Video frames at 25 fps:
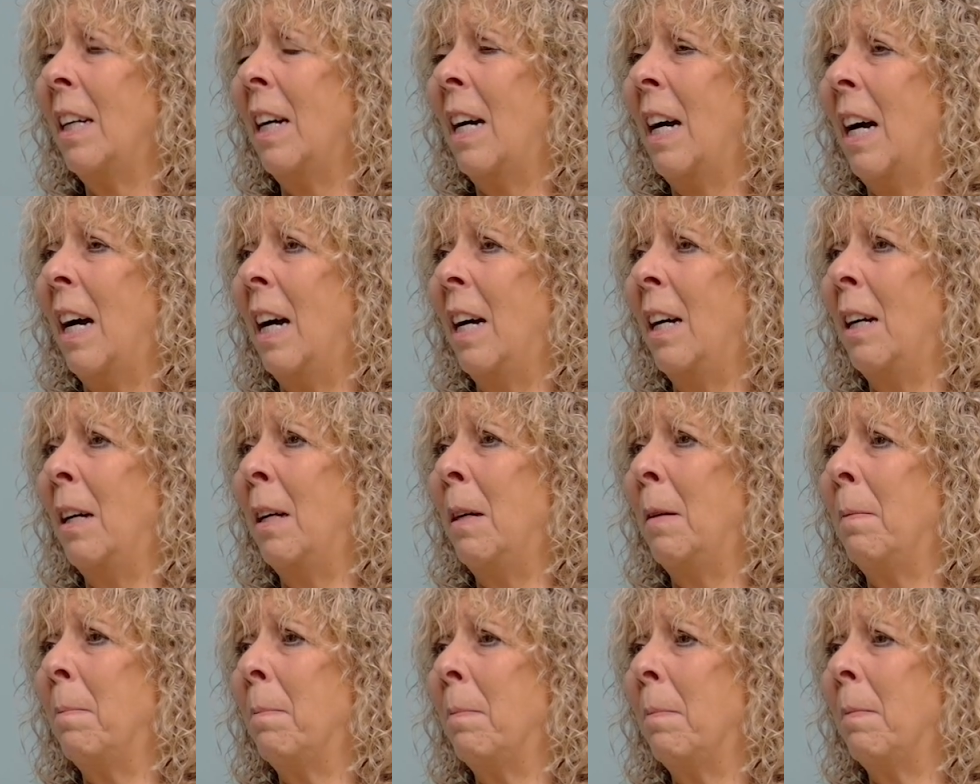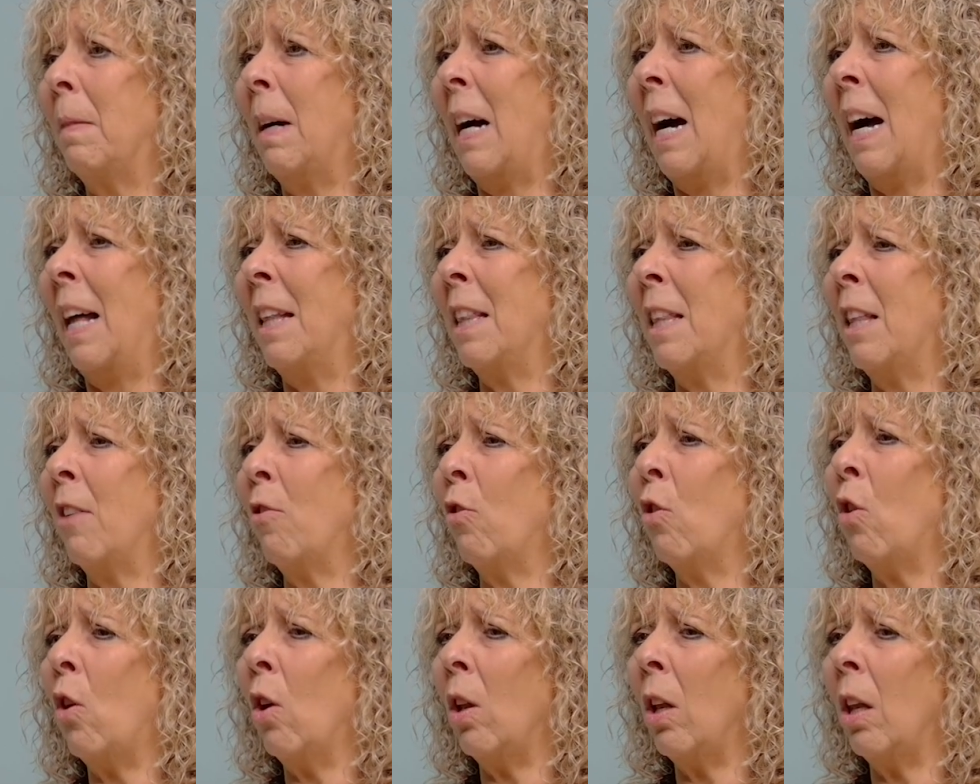And they're
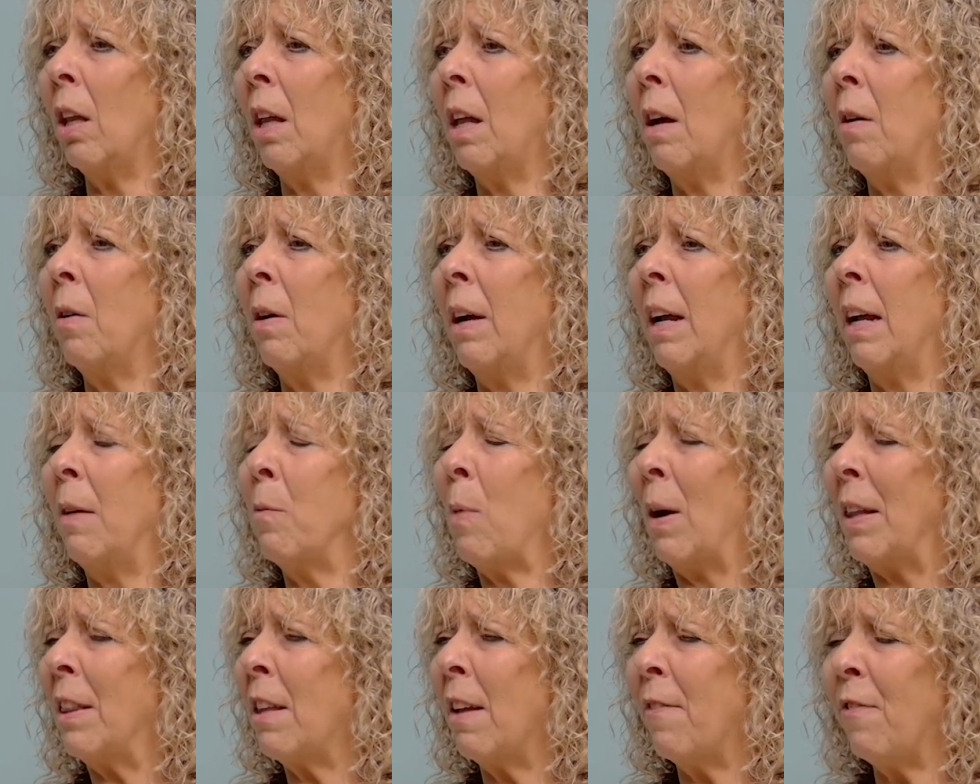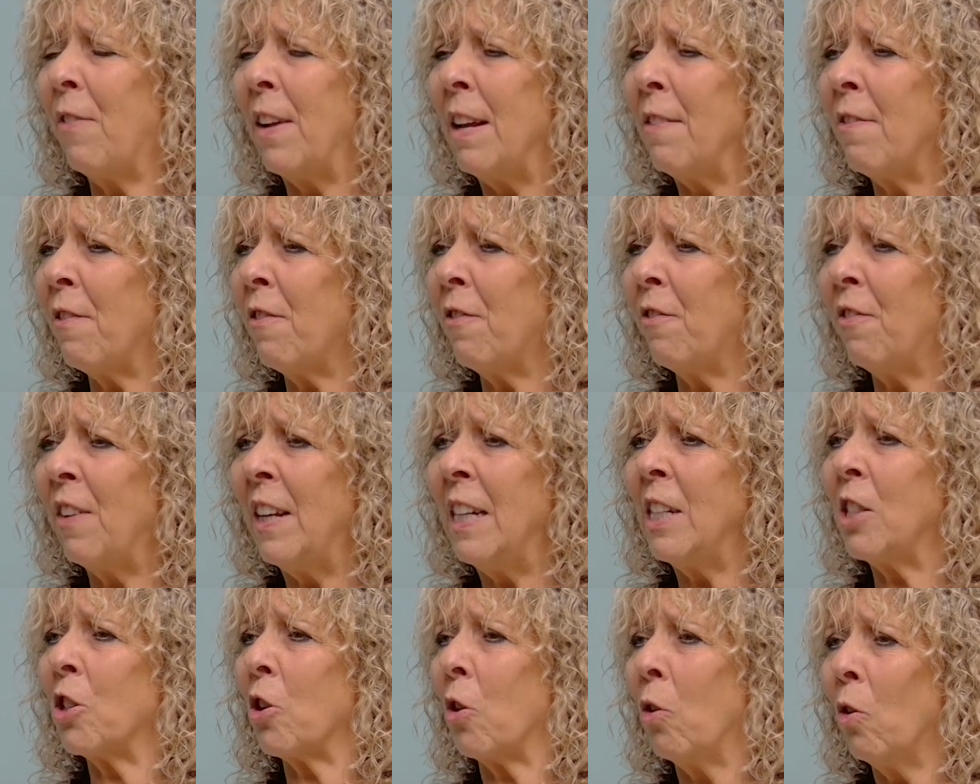all, when they've even
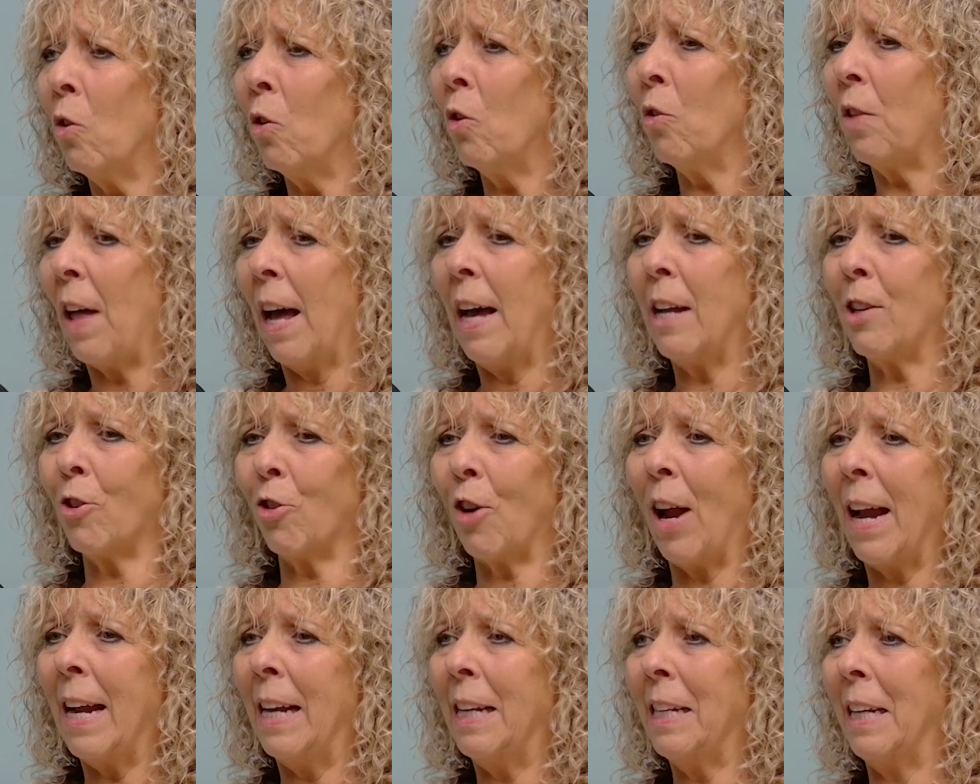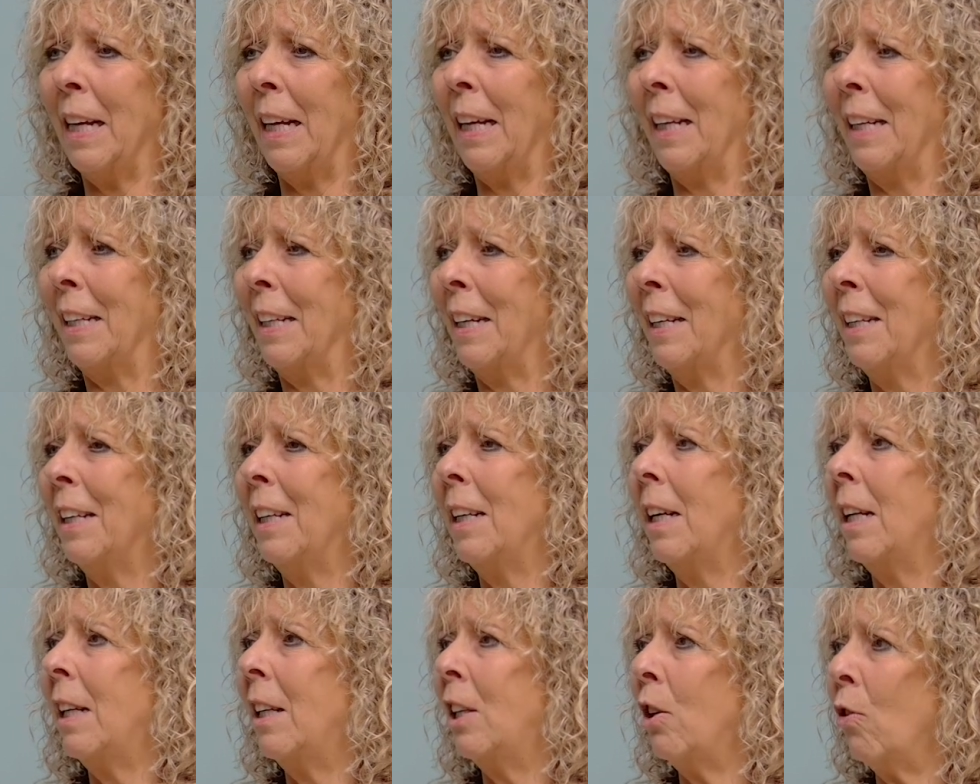finished all their training,
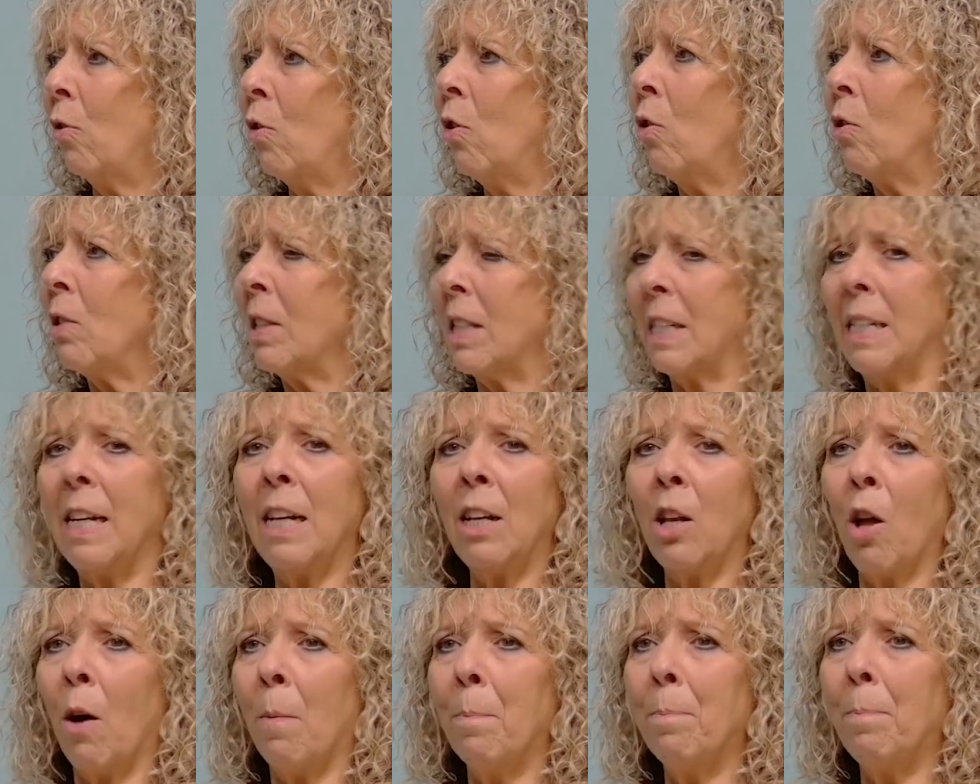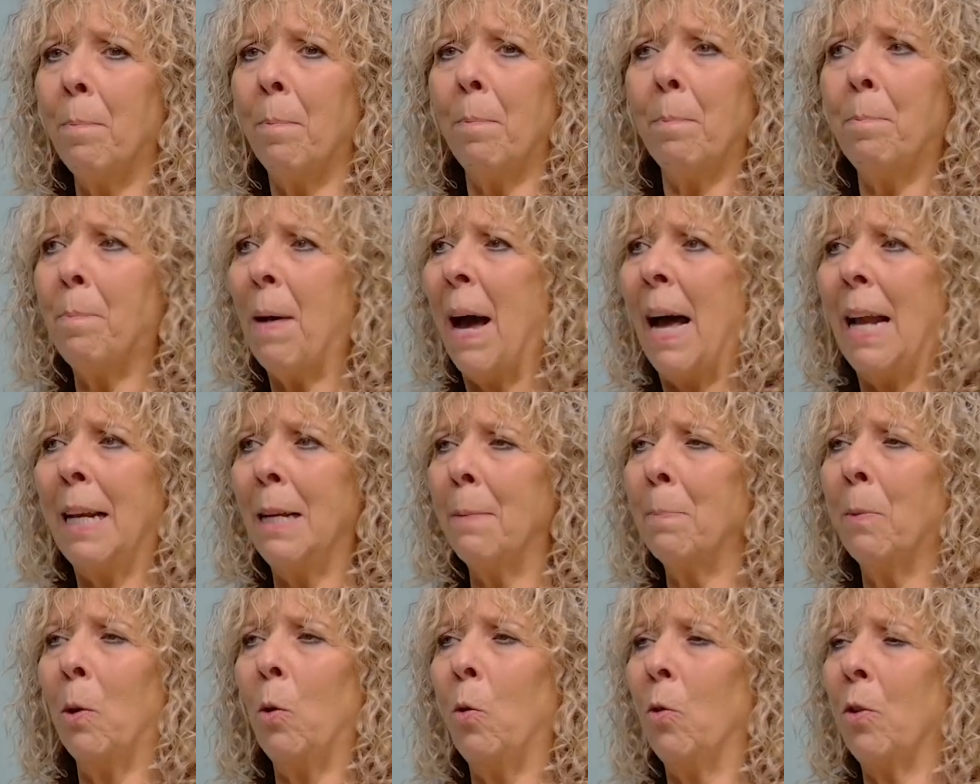they're all still on
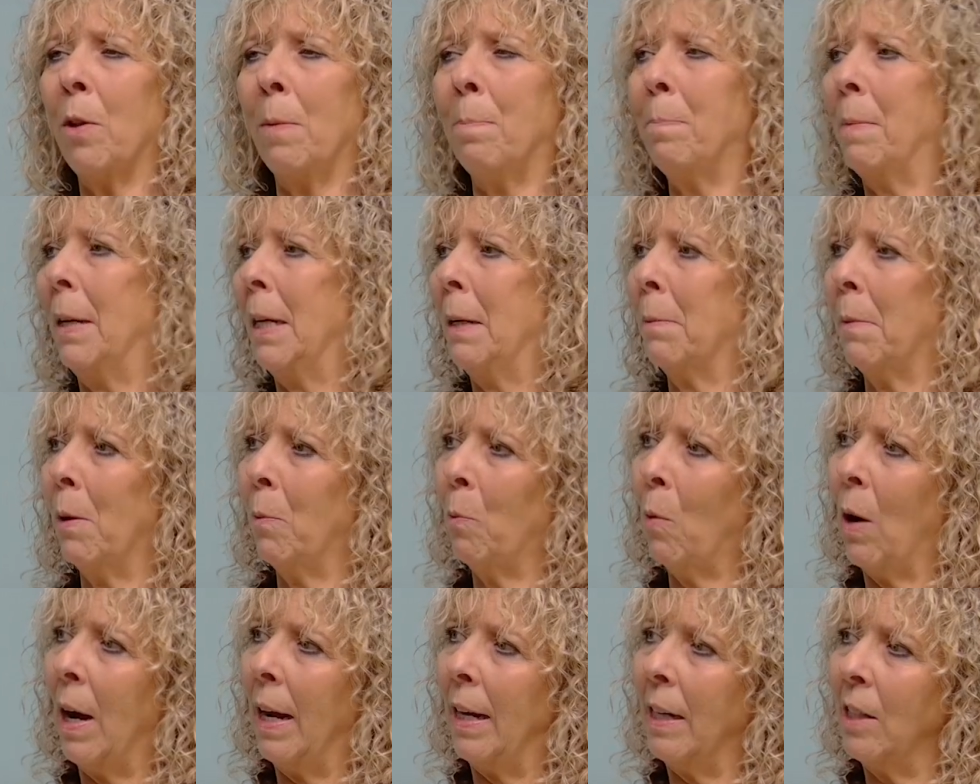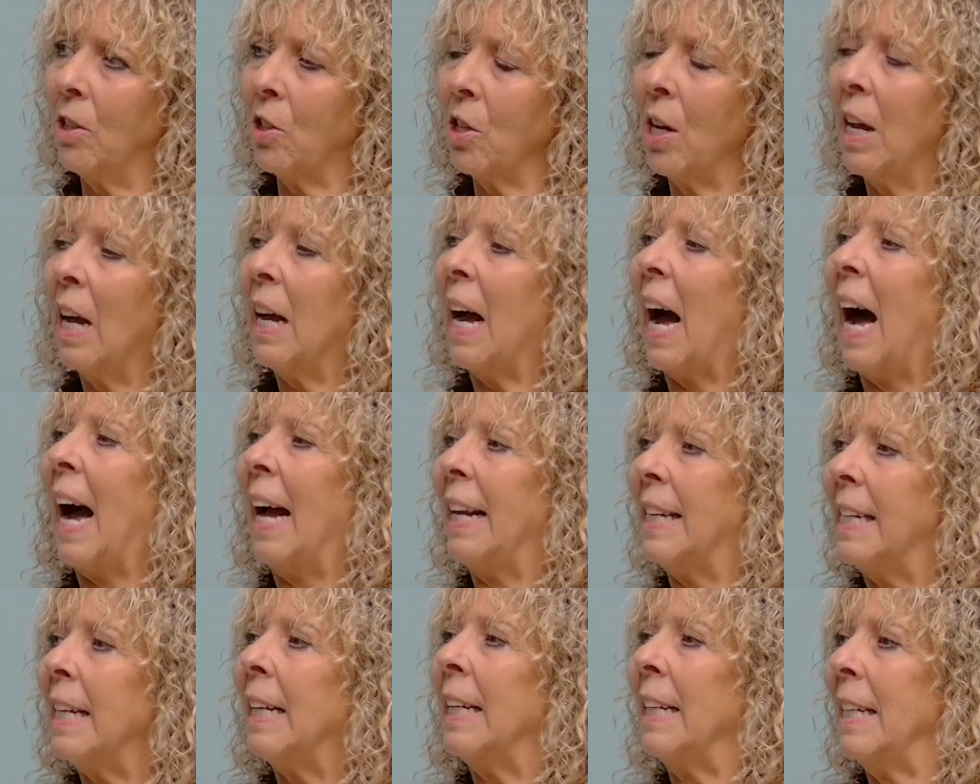barely more than minimum wage.
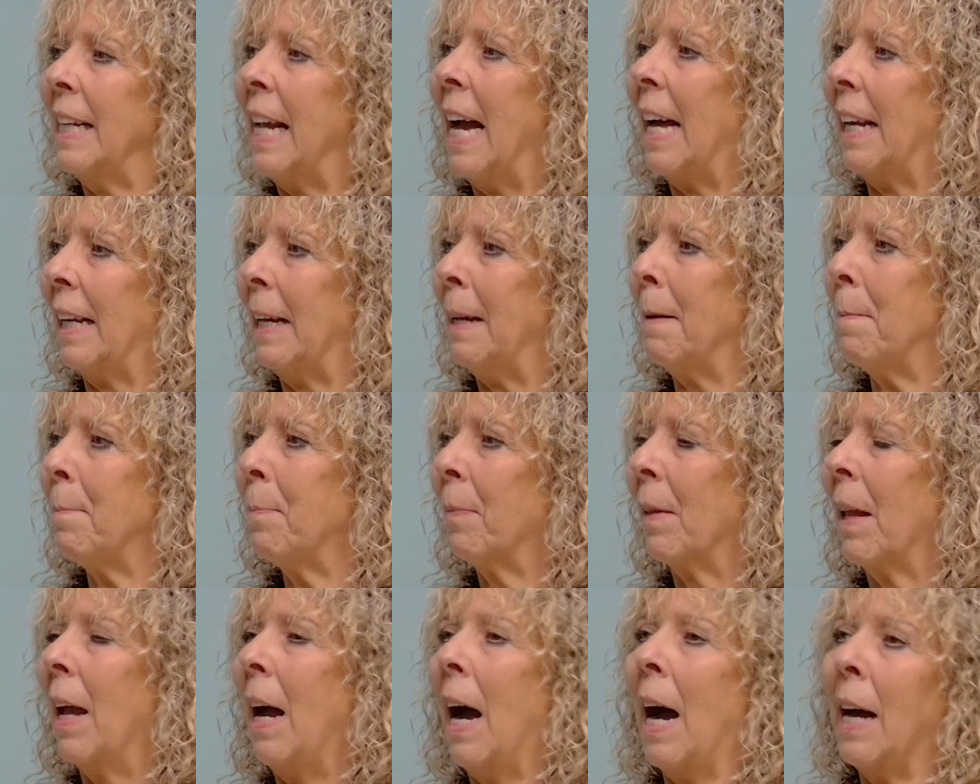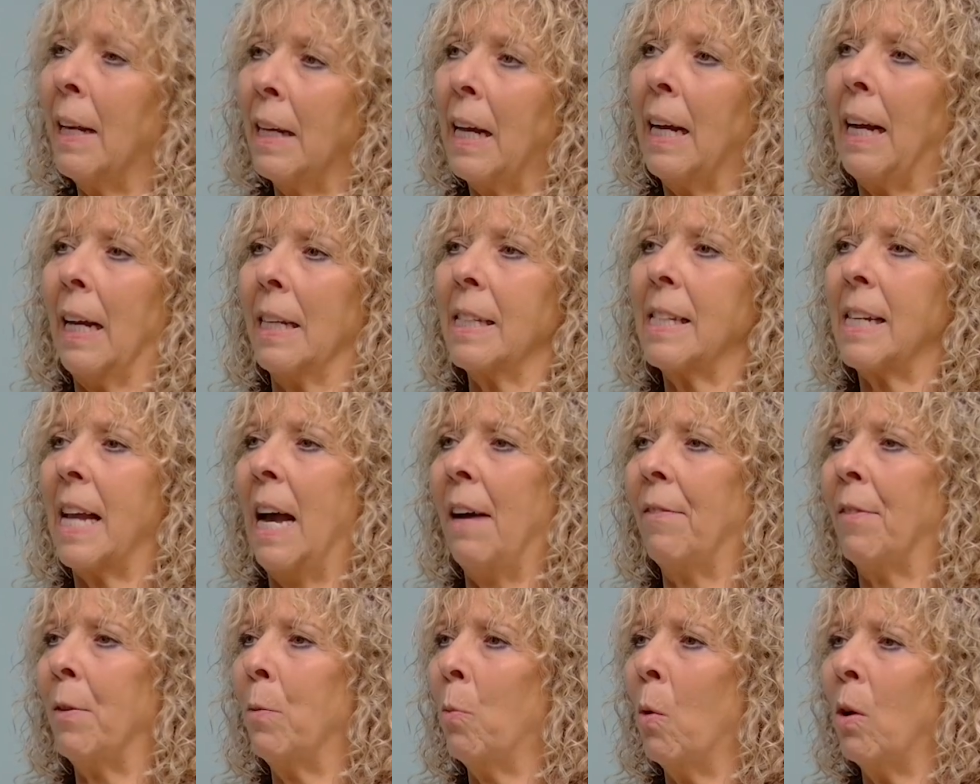I didn't get it. And I asked
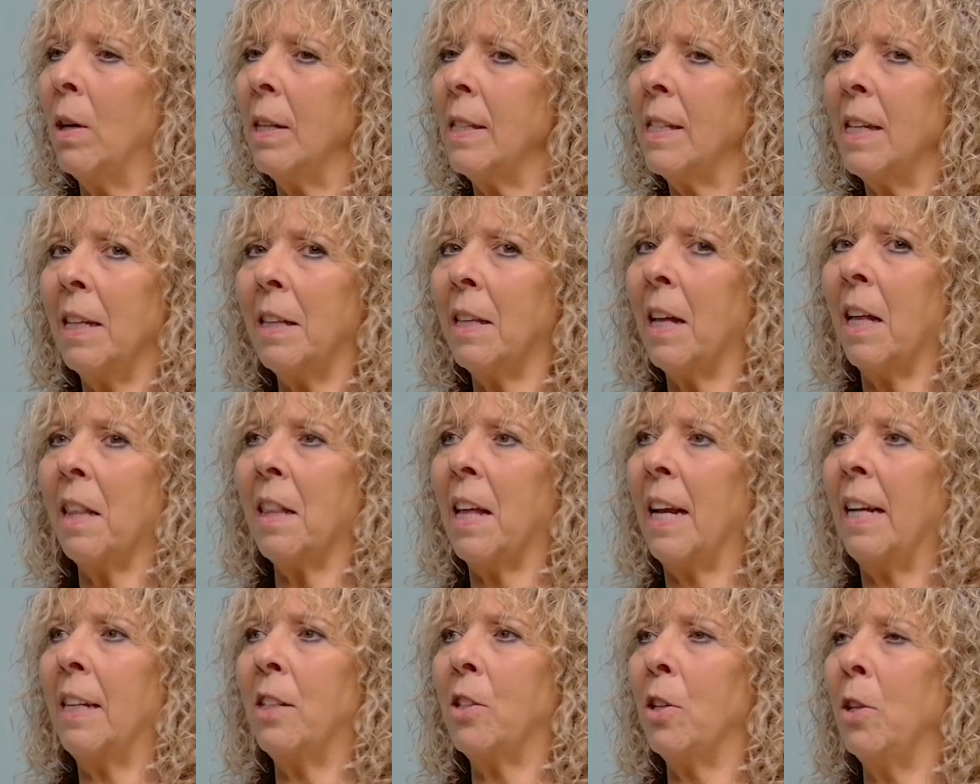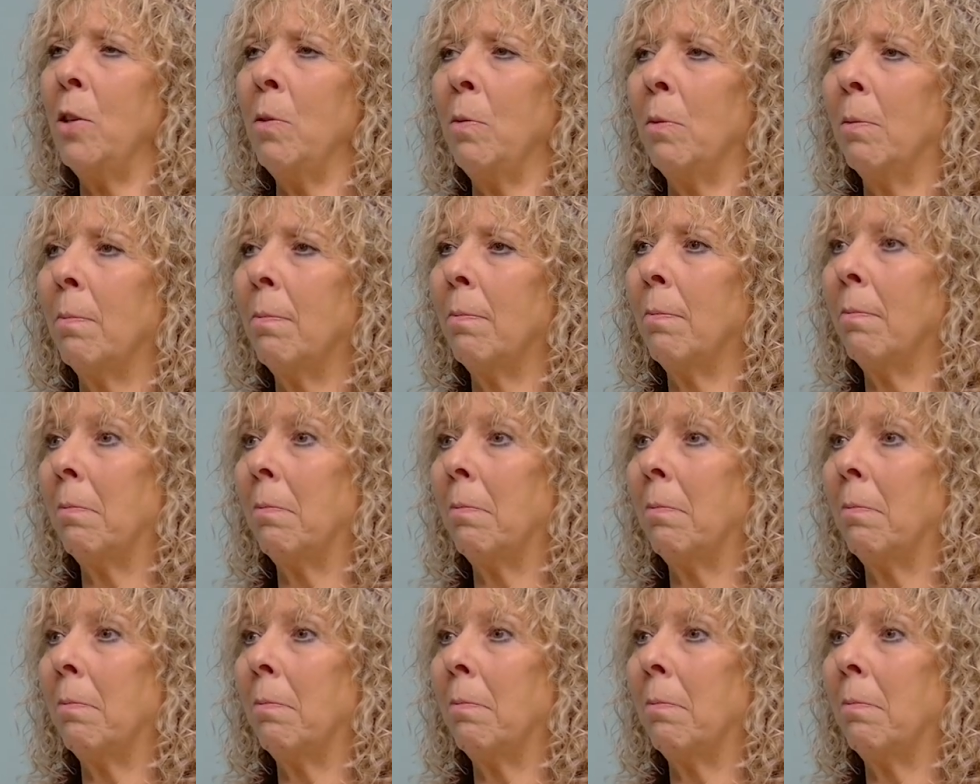Kevin, what is it that they do?